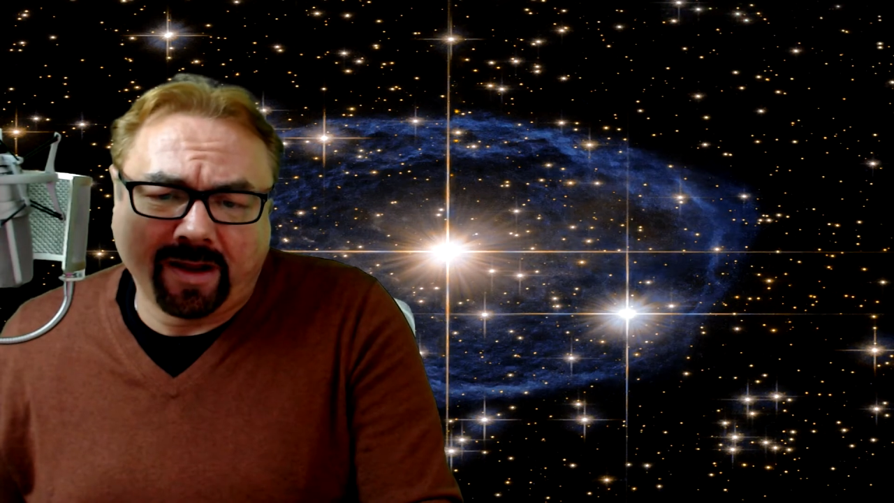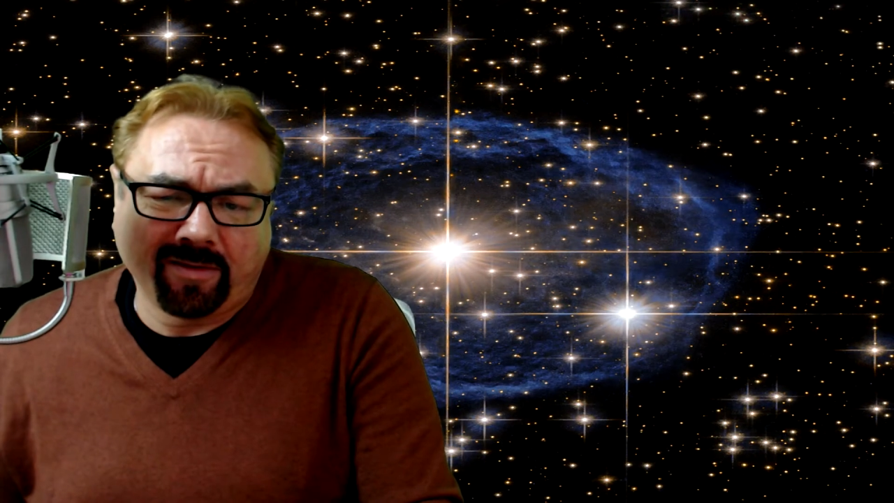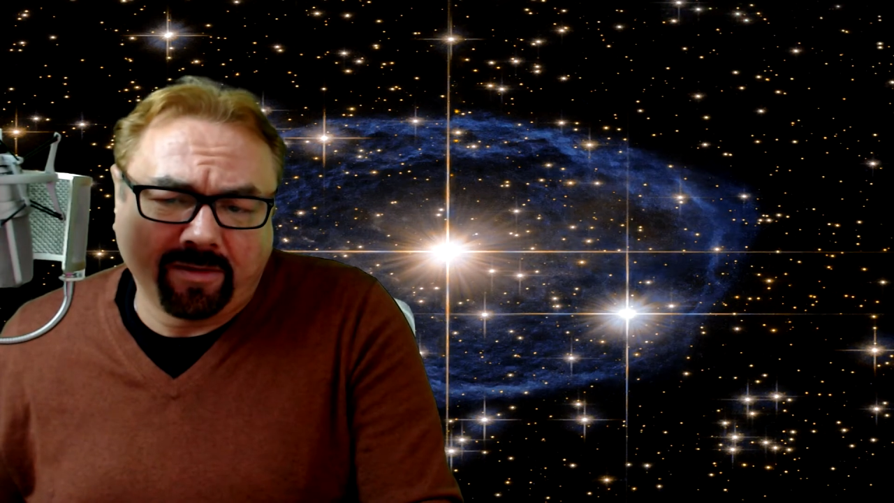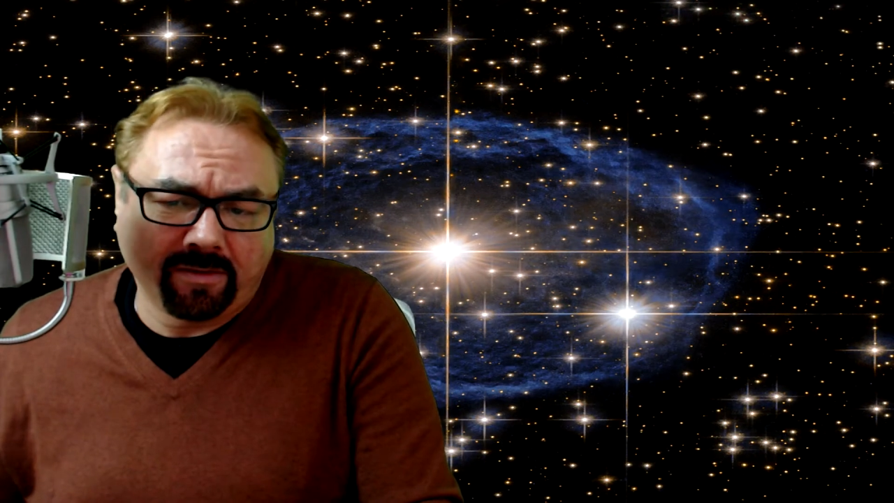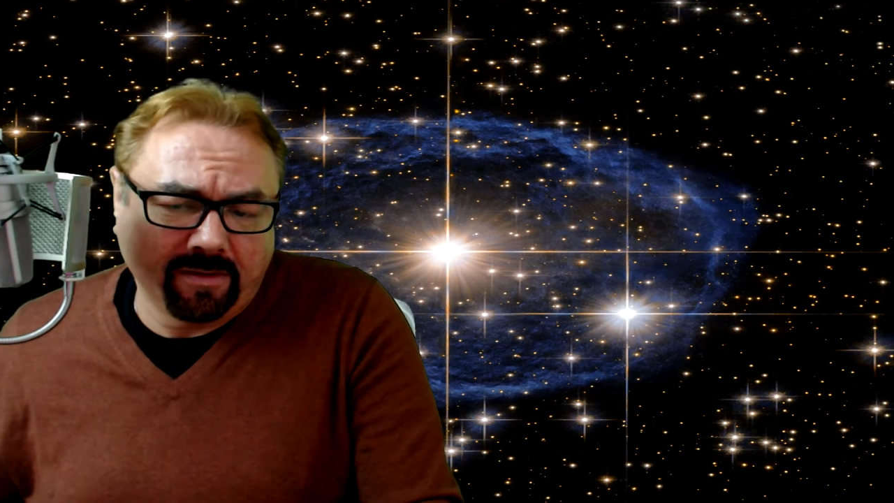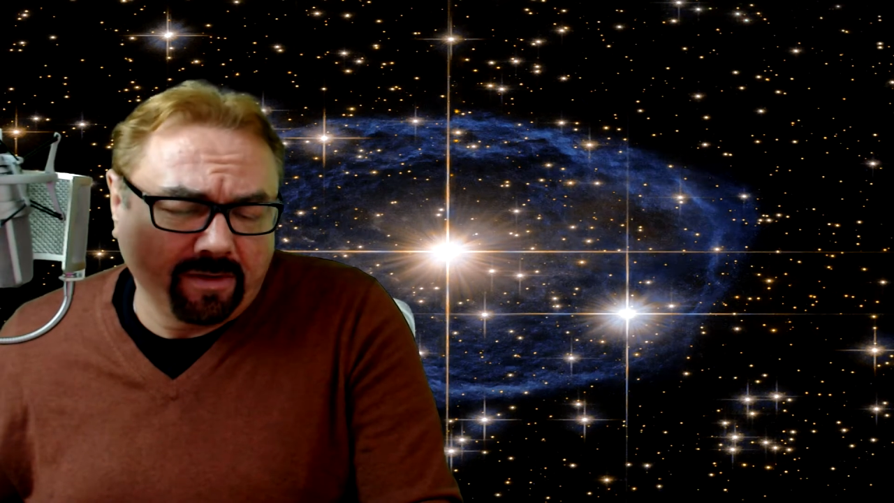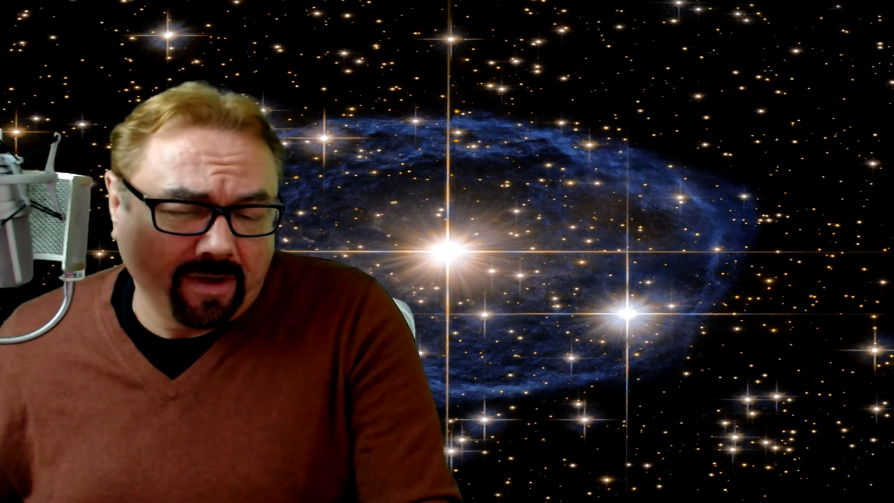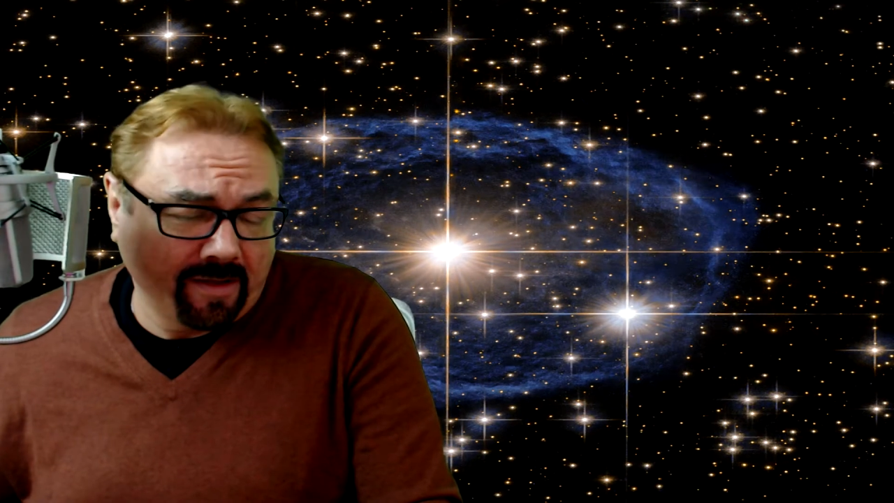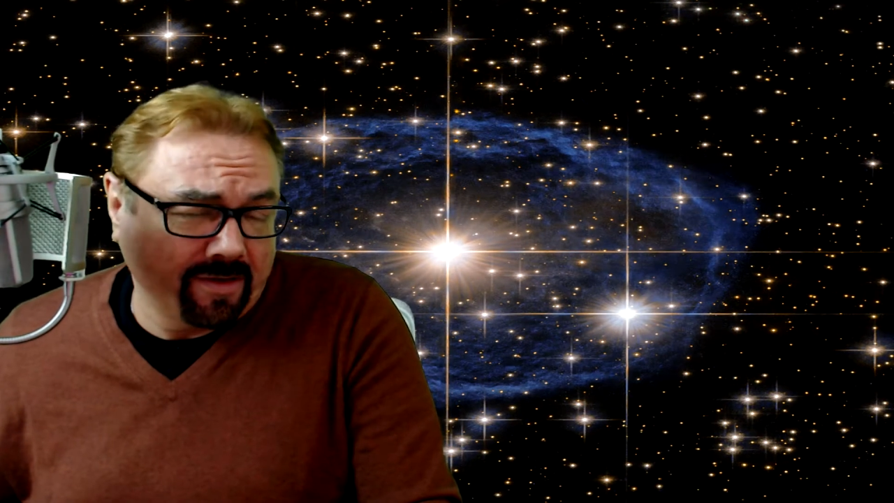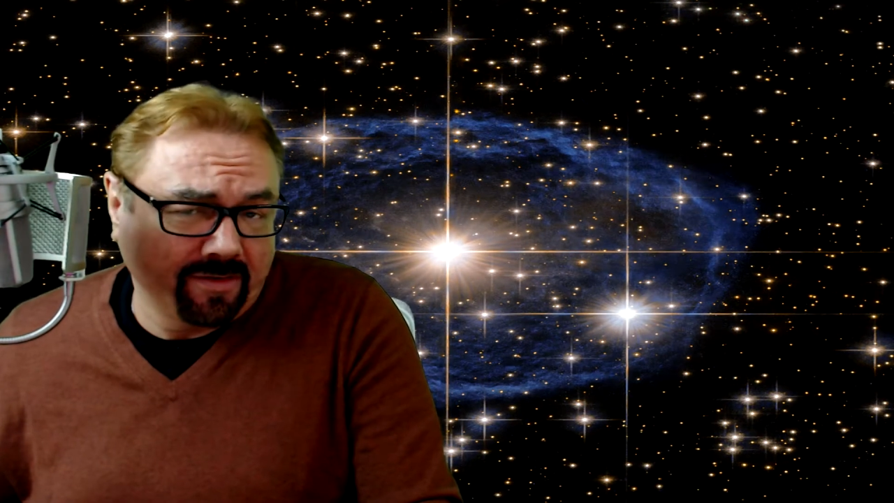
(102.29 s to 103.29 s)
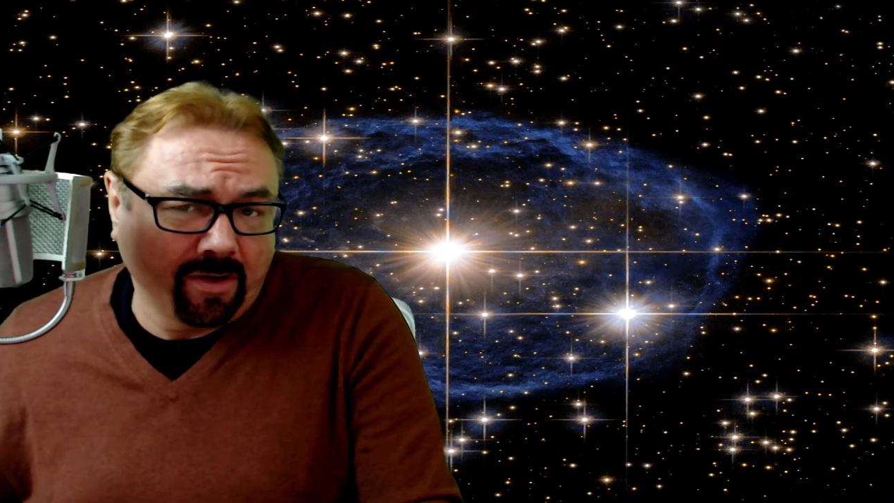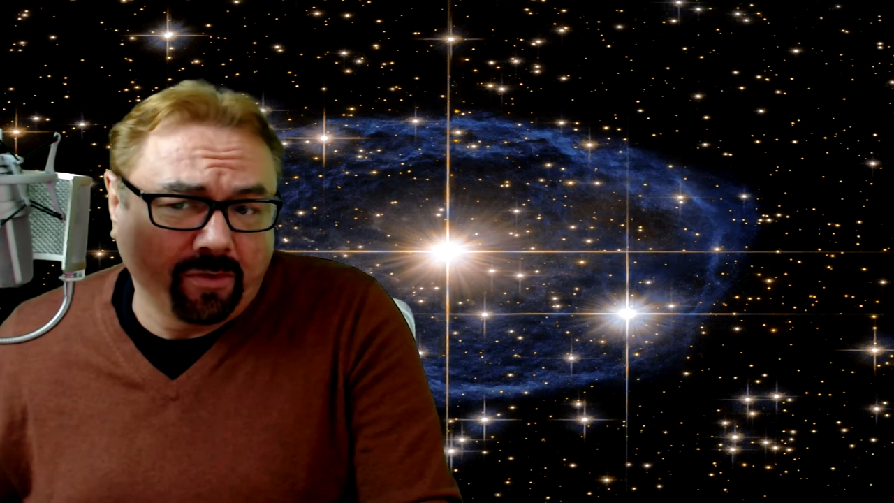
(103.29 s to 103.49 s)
and as I said,